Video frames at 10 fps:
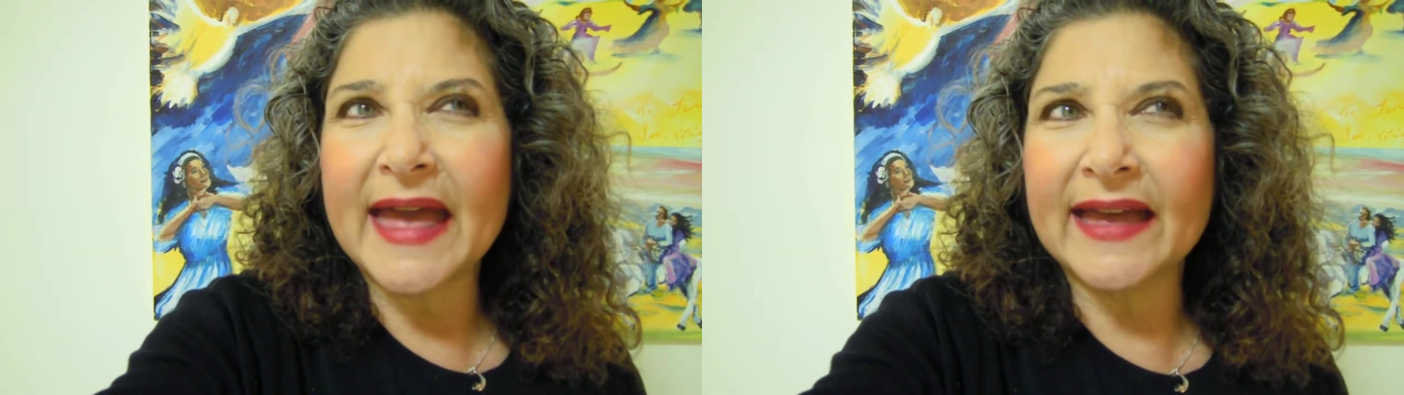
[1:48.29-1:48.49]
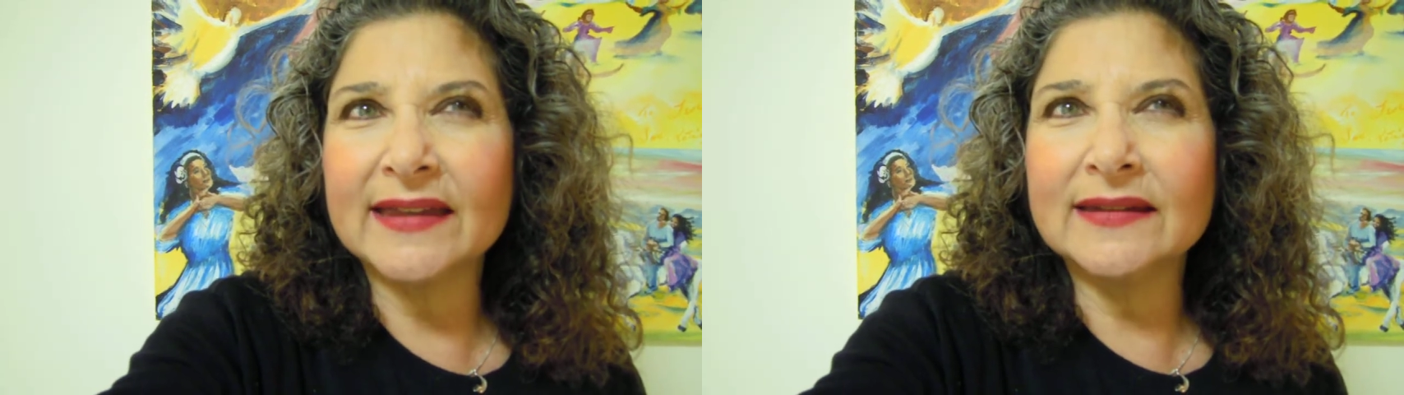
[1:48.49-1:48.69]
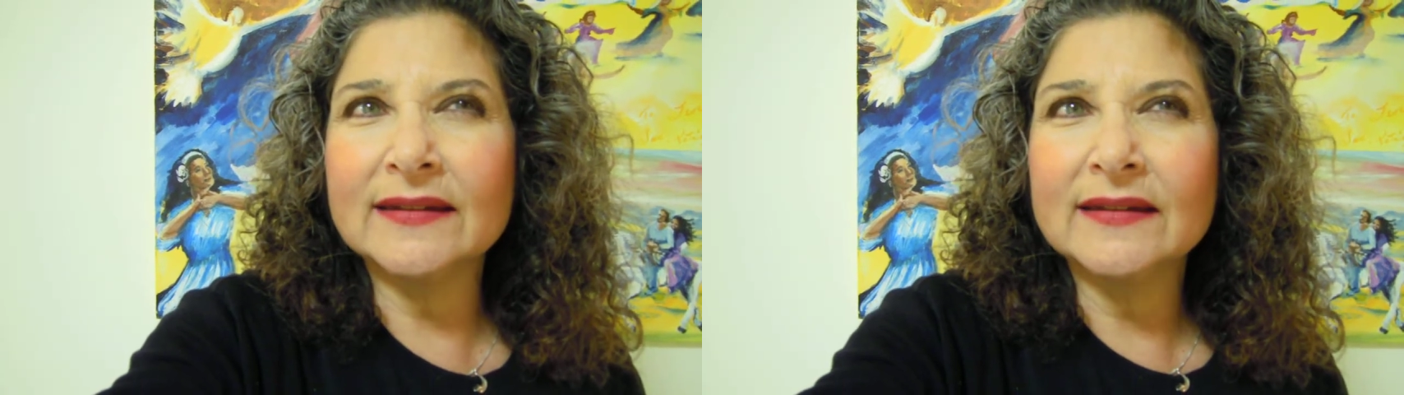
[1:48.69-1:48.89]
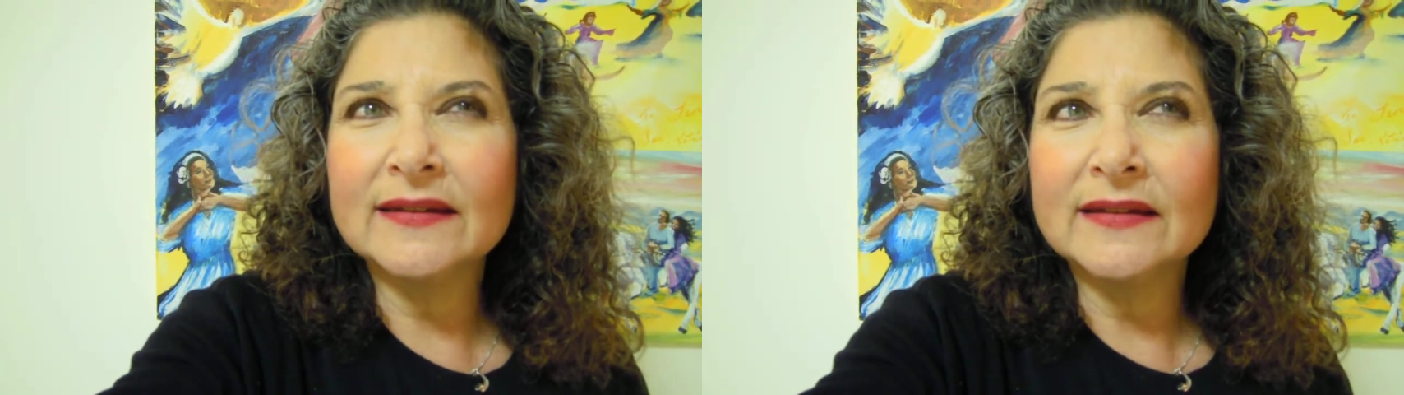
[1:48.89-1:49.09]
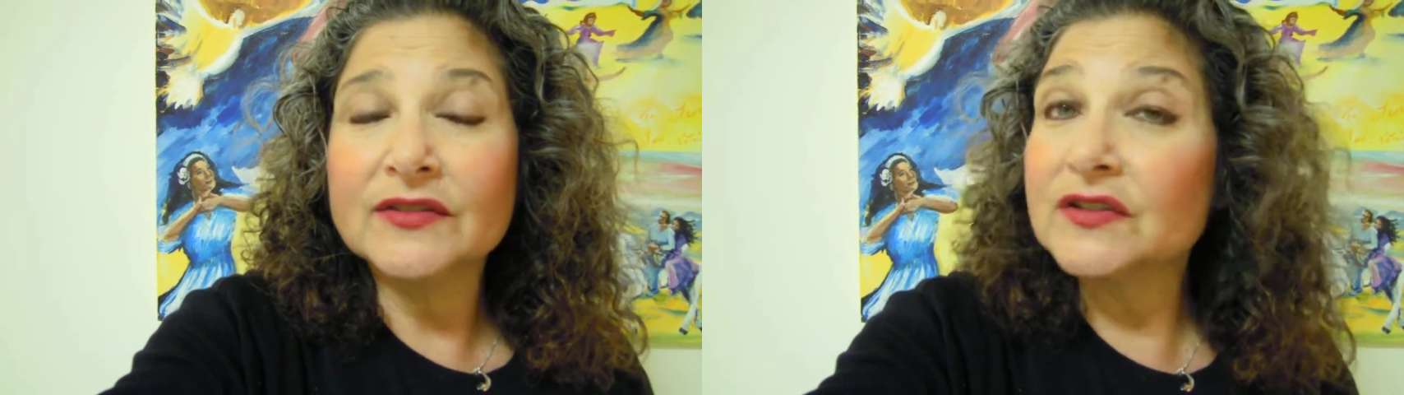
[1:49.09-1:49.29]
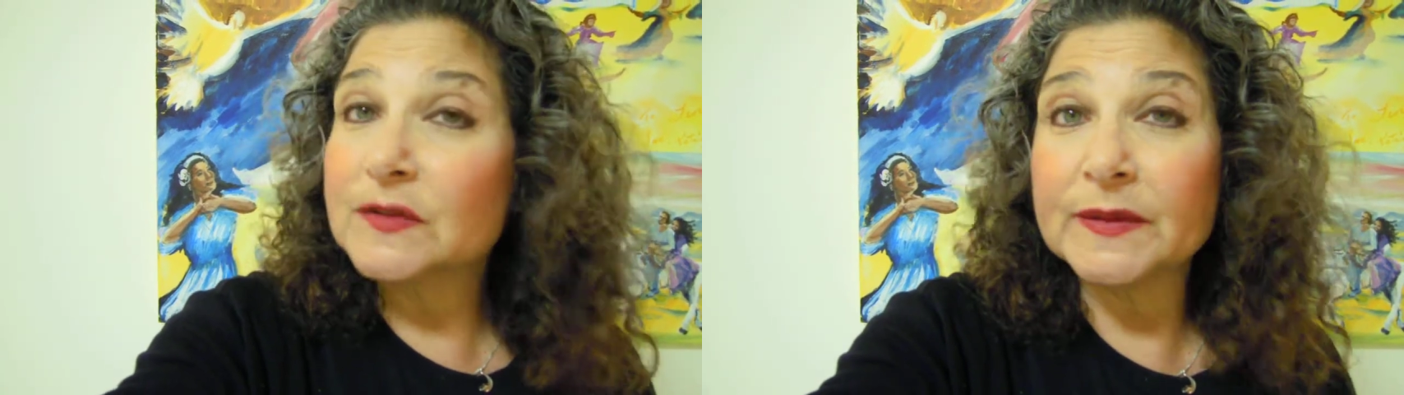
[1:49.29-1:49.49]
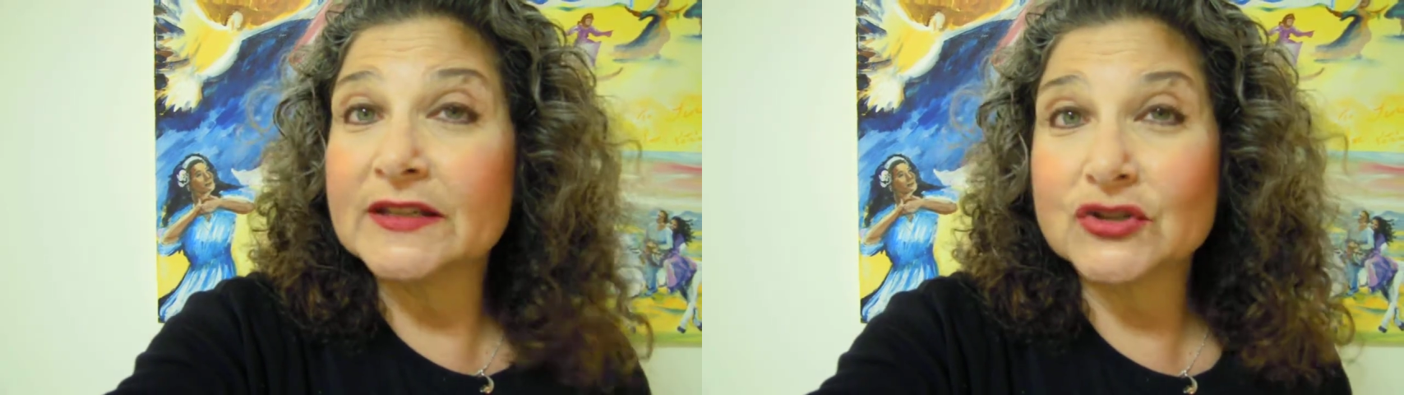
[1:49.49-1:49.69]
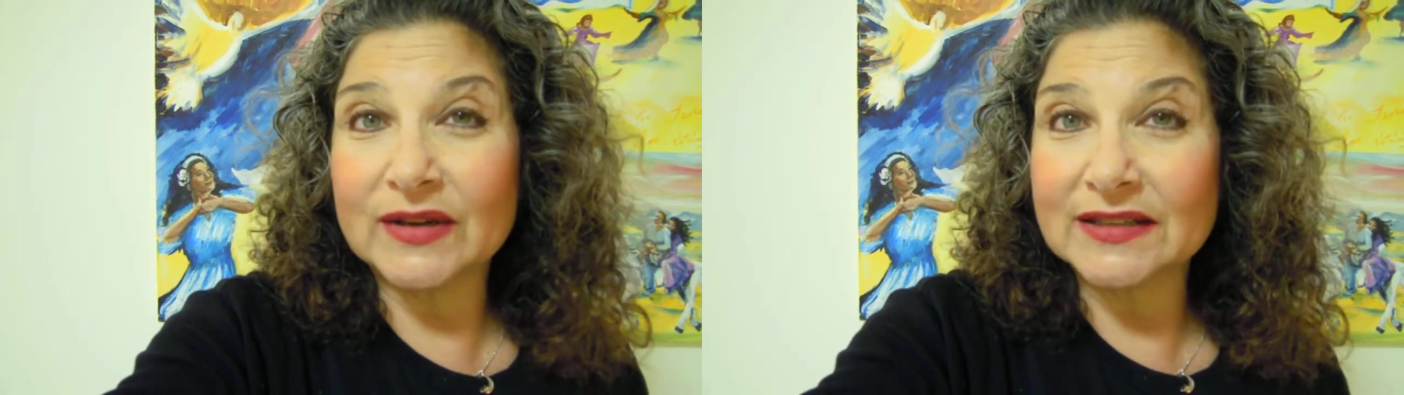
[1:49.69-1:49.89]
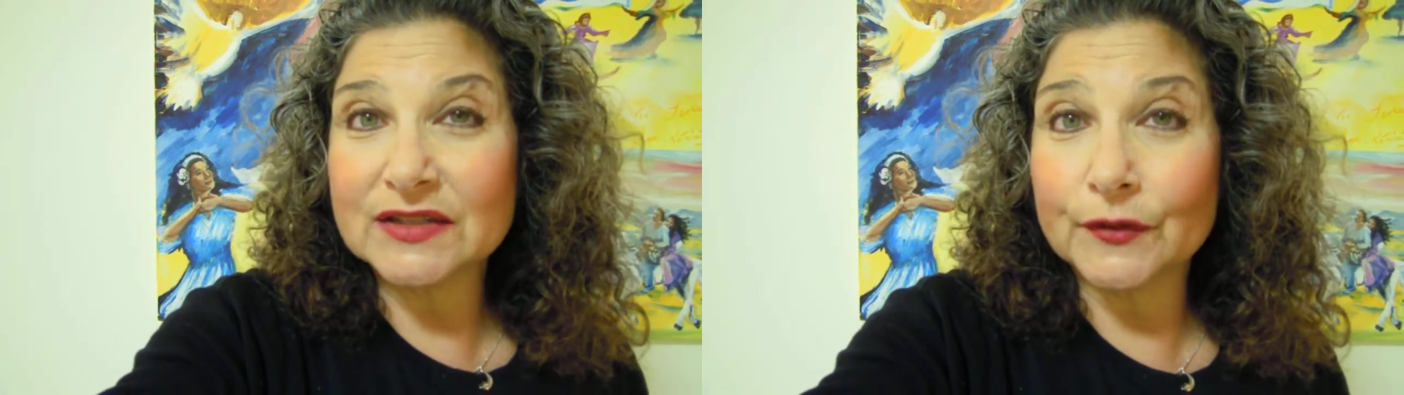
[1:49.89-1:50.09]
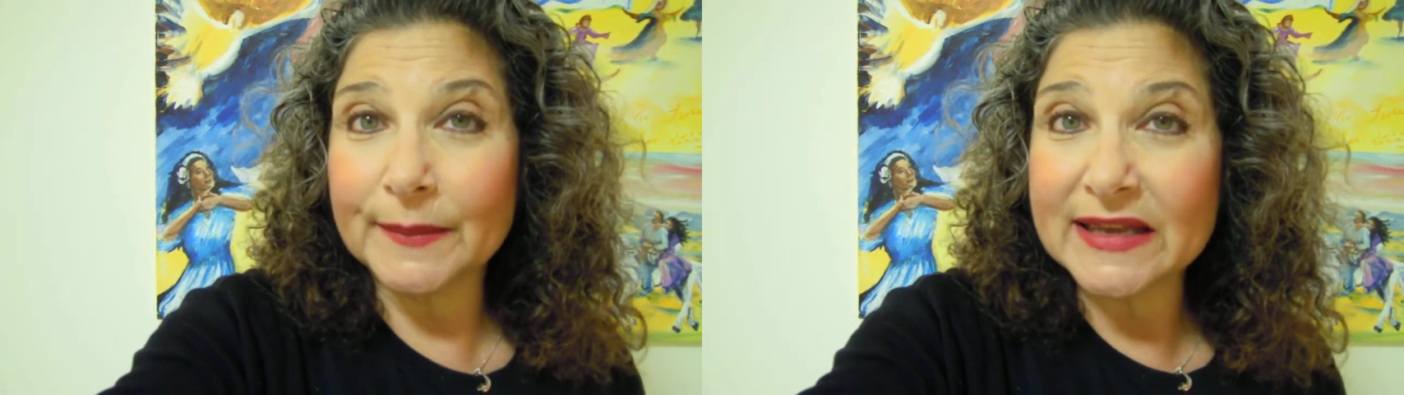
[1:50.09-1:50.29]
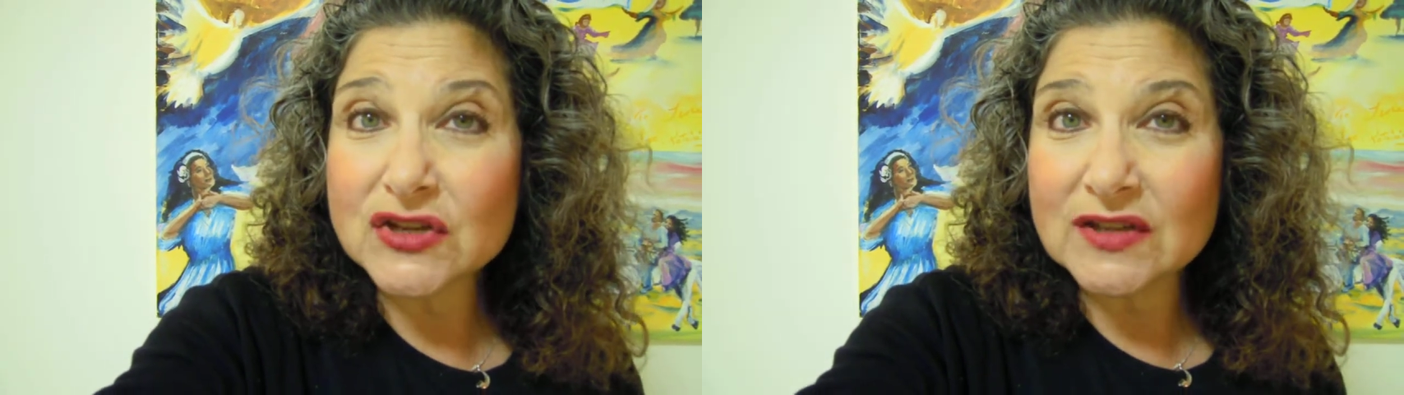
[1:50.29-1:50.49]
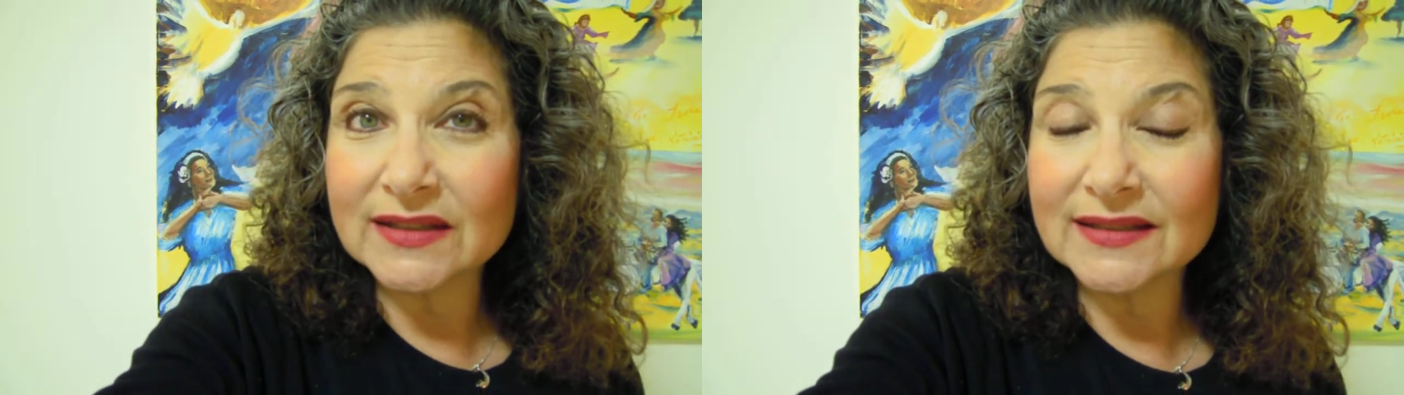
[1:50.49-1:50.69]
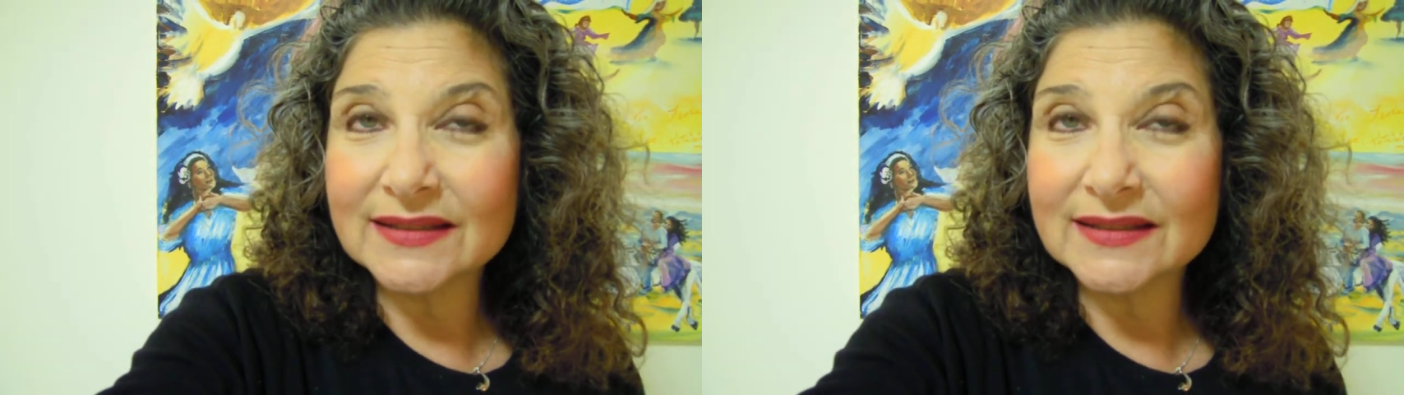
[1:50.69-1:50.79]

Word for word: And there's been a transformation.